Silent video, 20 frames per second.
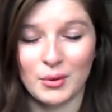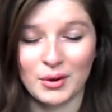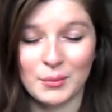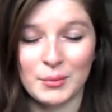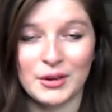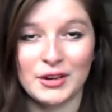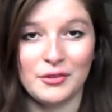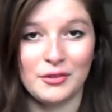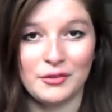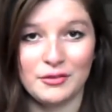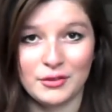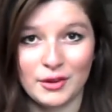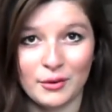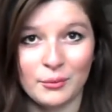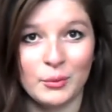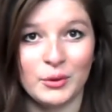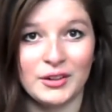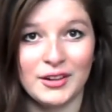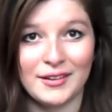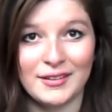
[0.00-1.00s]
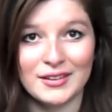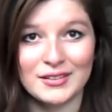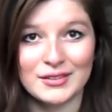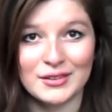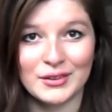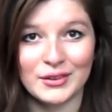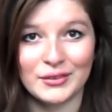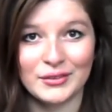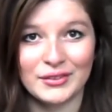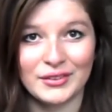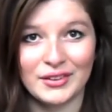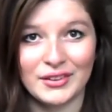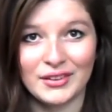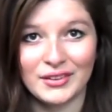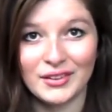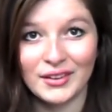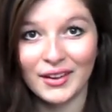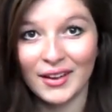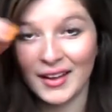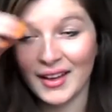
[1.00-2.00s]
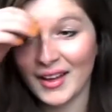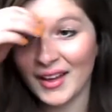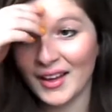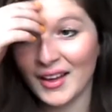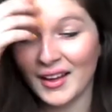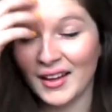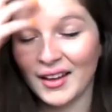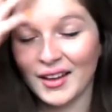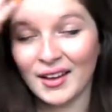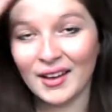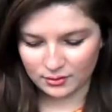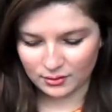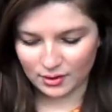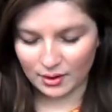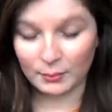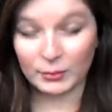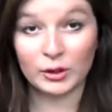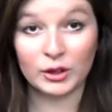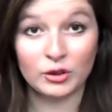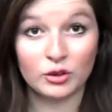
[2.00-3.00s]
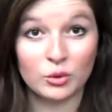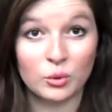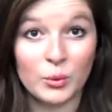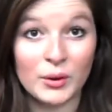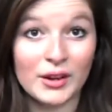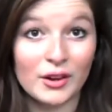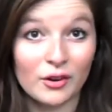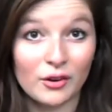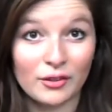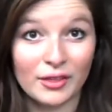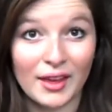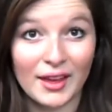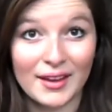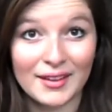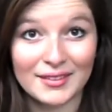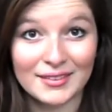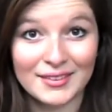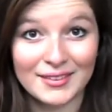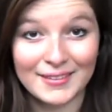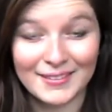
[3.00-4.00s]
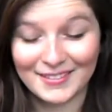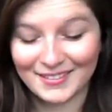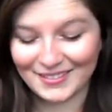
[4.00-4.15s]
would have been at the One Direction concert. I'm gonna tweet her that